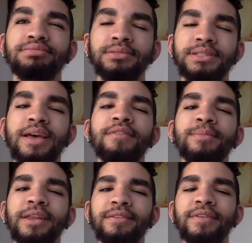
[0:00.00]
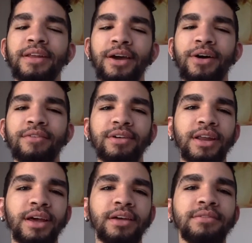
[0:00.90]
7-minute video every
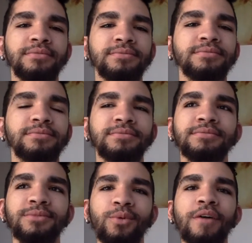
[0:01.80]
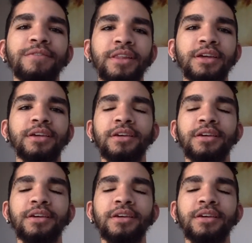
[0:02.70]
day, roughly,